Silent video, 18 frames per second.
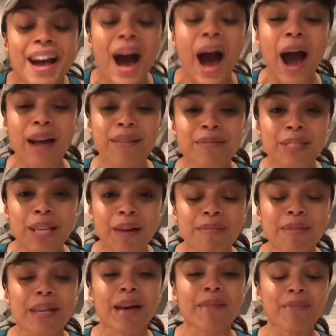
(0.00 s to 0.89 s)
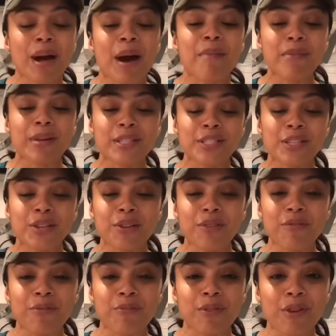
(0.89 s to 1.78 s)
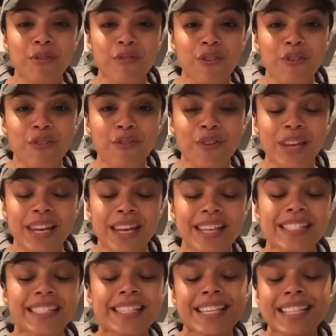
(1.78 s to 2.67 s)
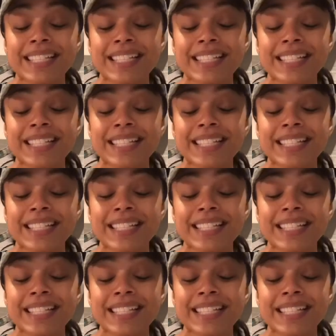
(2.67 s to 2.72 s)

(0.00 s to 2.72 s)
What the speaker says: I'm Debbie, I'm coming to you from New View Fitness.